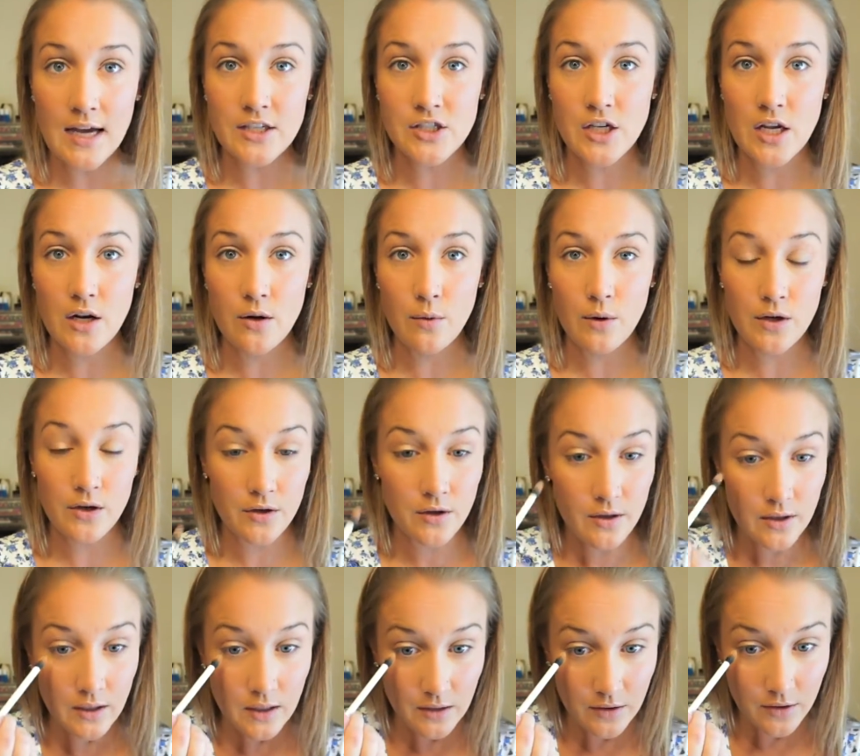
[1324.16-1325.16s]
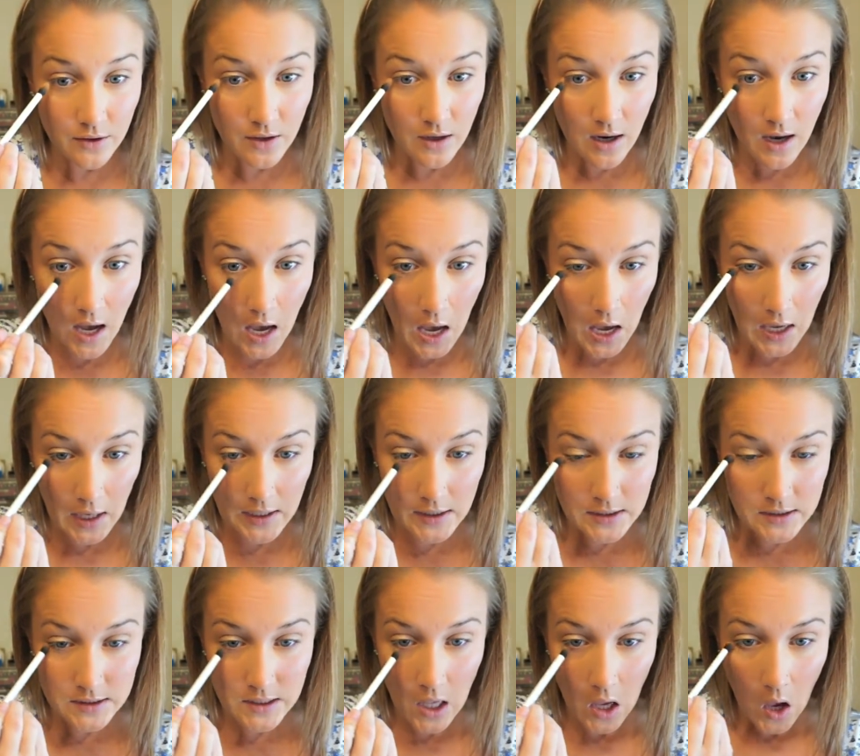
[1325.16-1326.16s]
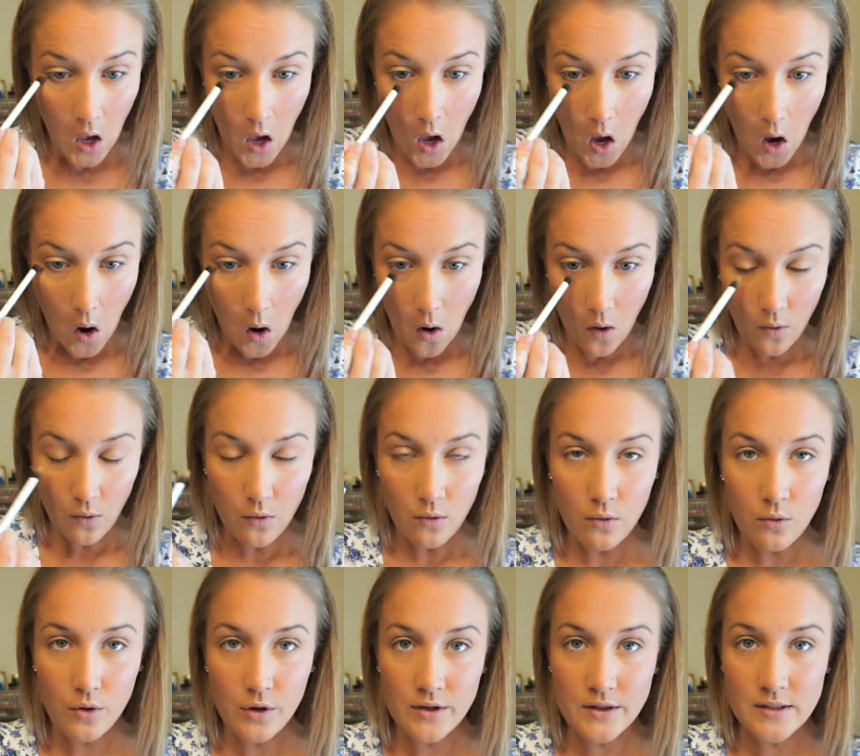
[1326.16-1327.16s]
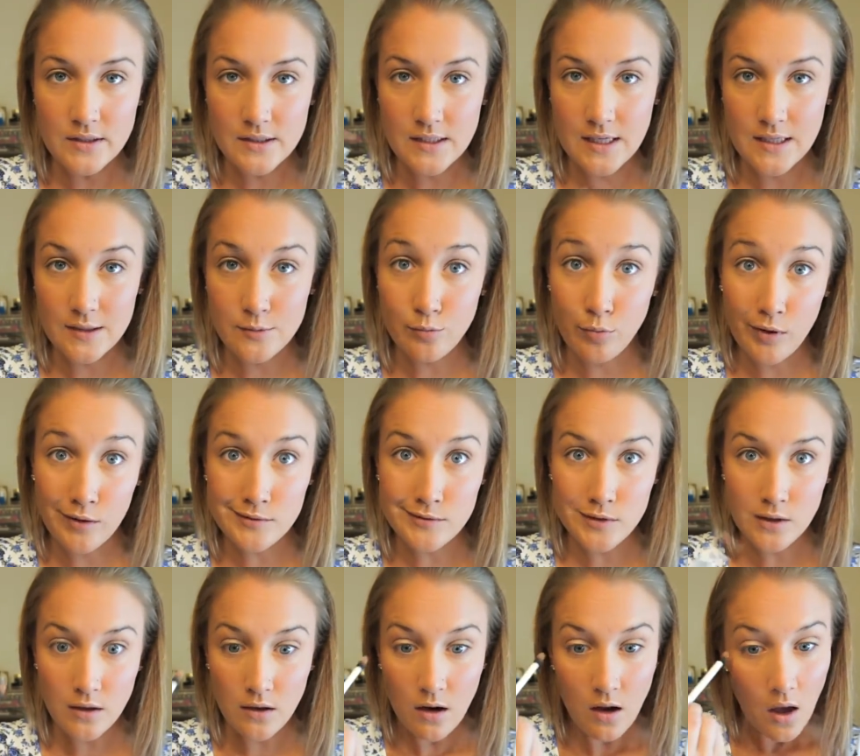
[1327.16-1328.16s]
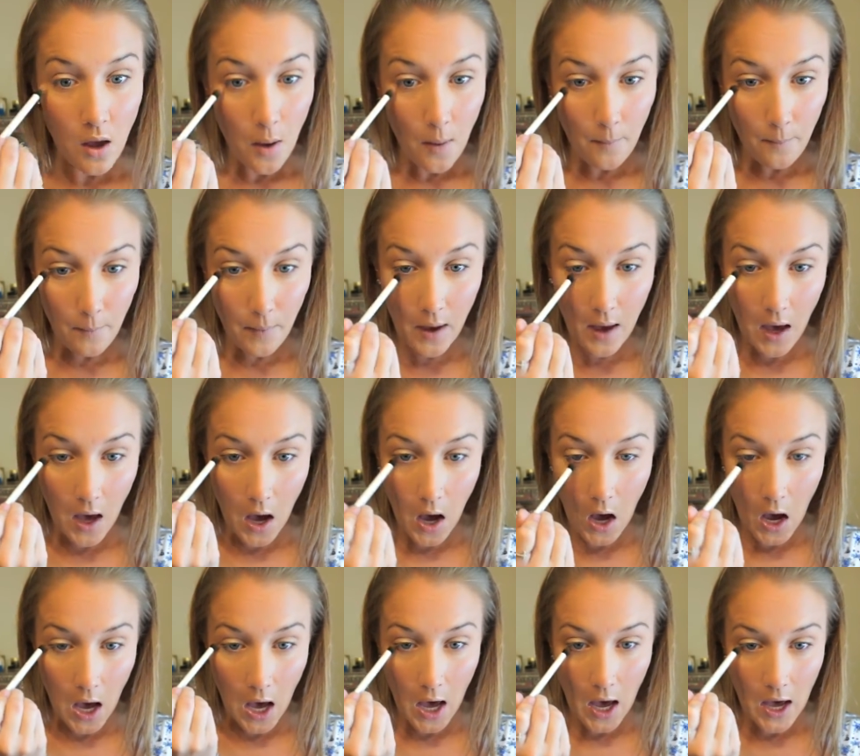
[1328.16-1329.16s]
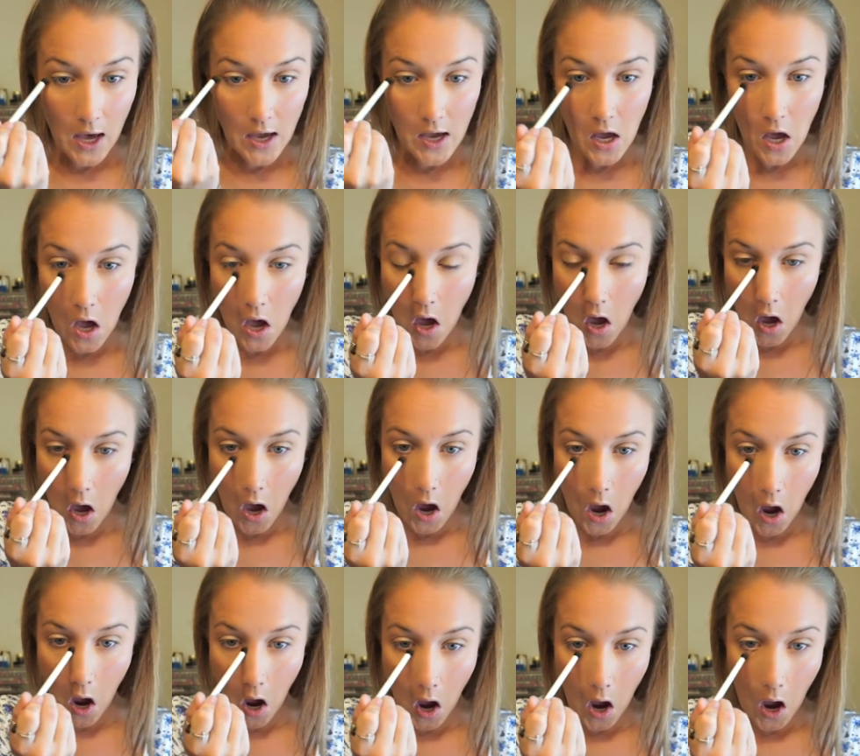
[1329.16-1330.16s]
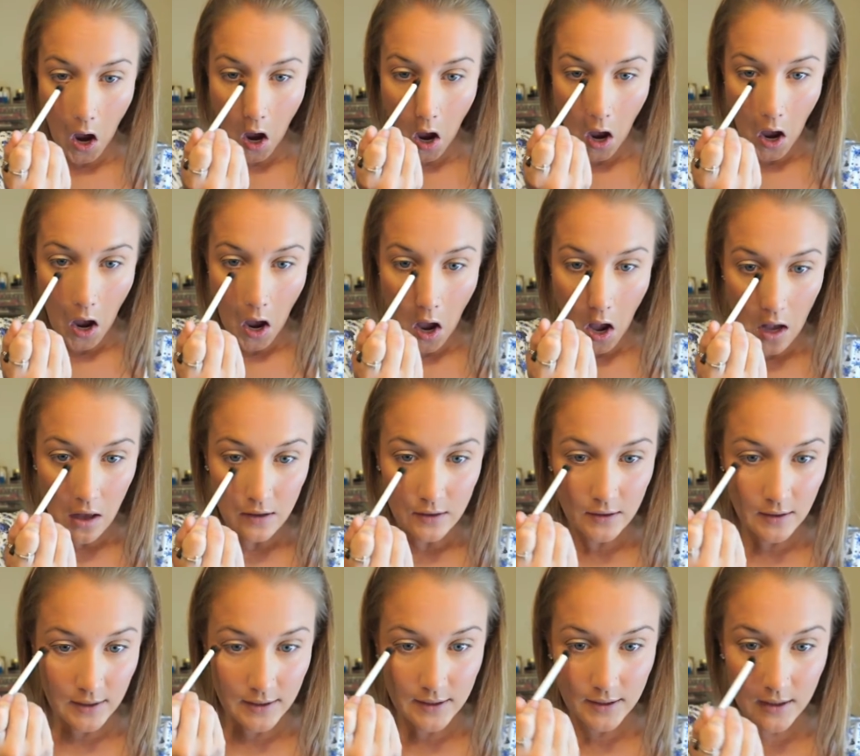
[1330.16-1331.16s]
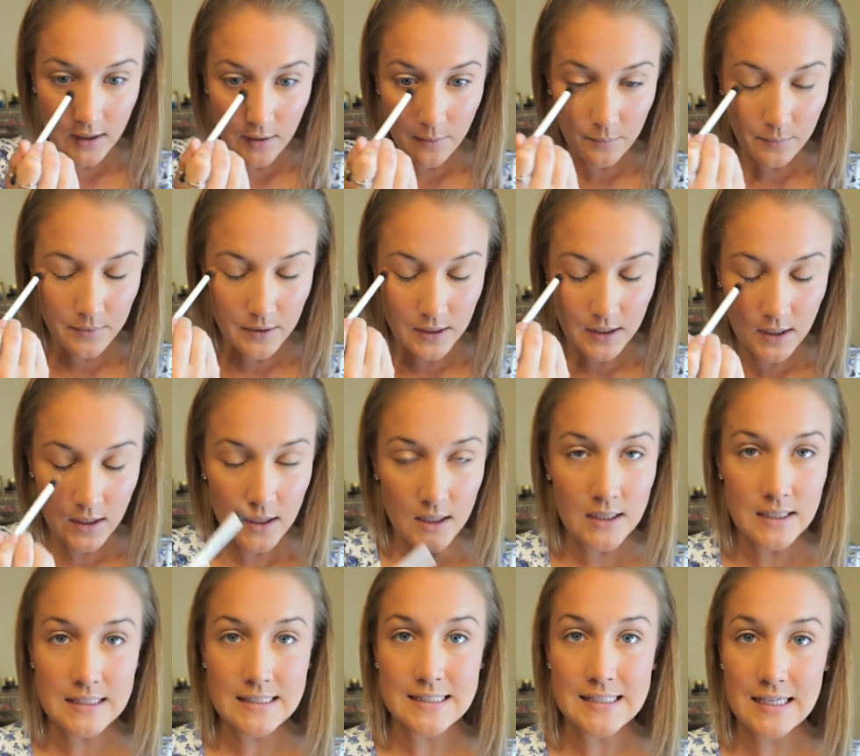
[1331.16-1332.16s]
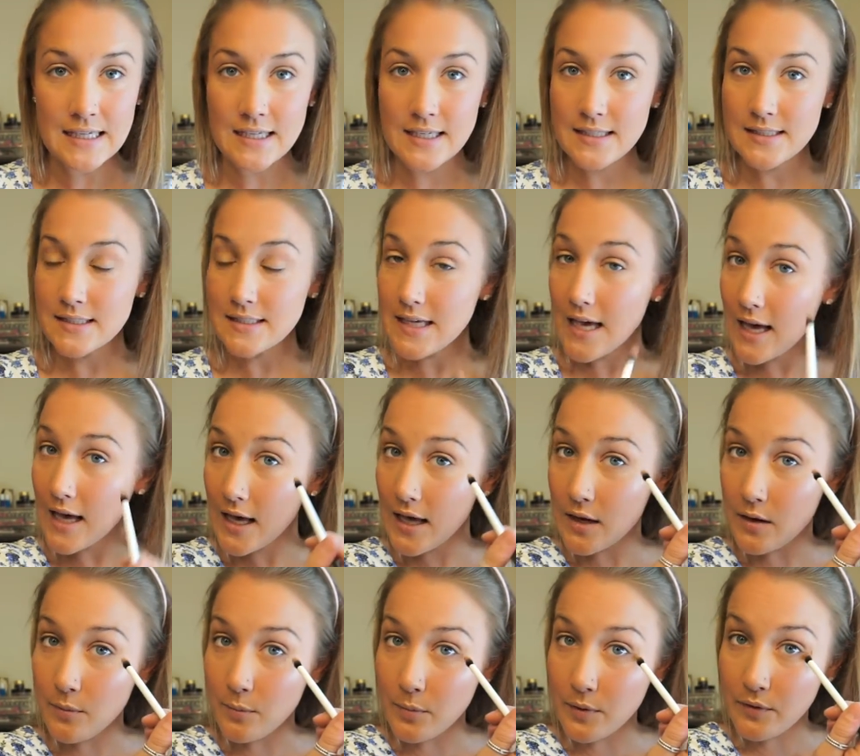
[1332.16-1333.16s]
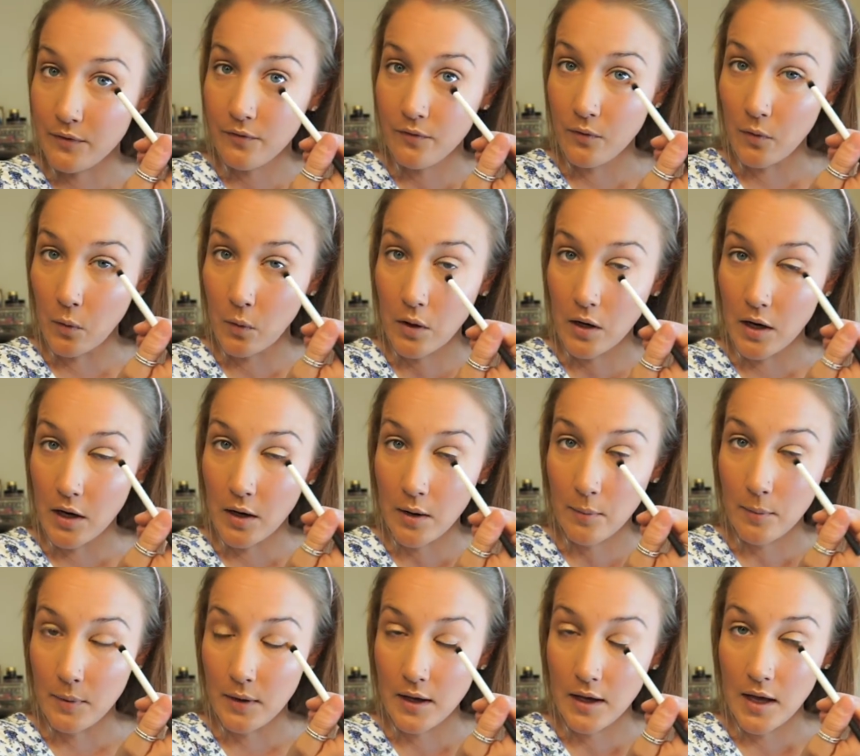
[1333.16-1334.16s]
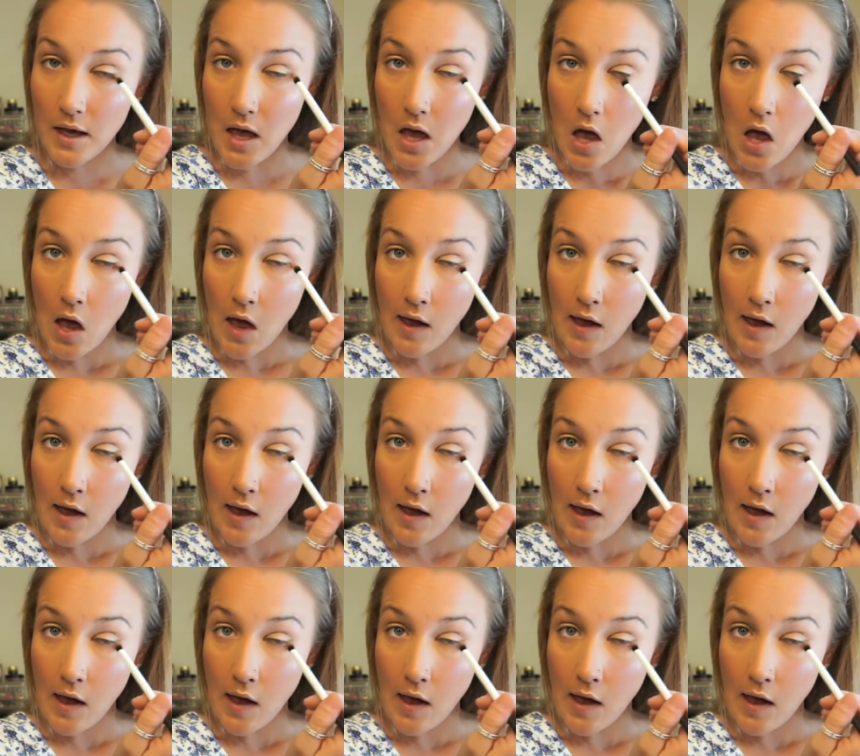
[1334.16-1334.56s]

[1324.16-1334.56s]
eyeshadow underneath your eyes, or in this case bronzer, but I like it because, like I said before, but